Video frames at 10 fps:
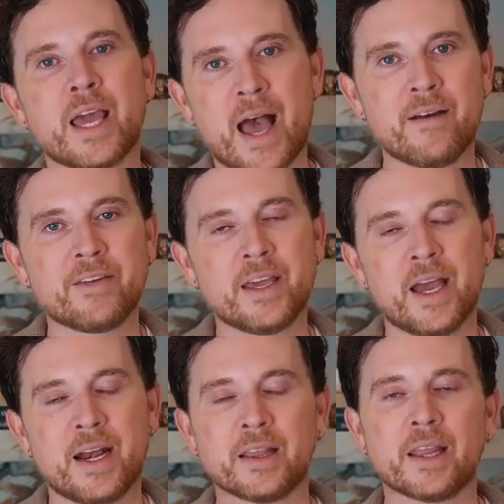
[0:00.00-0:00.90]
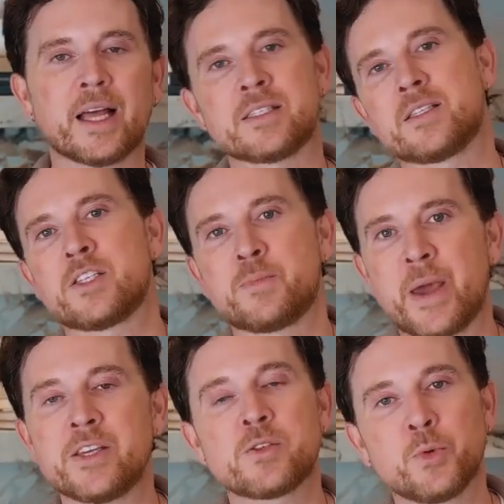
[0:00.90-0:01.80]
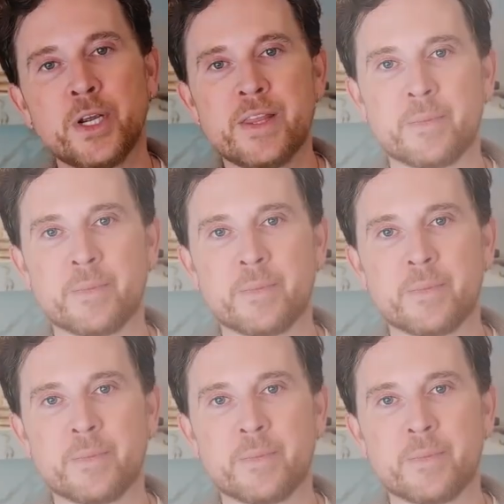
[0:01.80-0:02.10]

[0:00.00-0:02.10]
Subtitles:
heavy, and it lets the space breathe a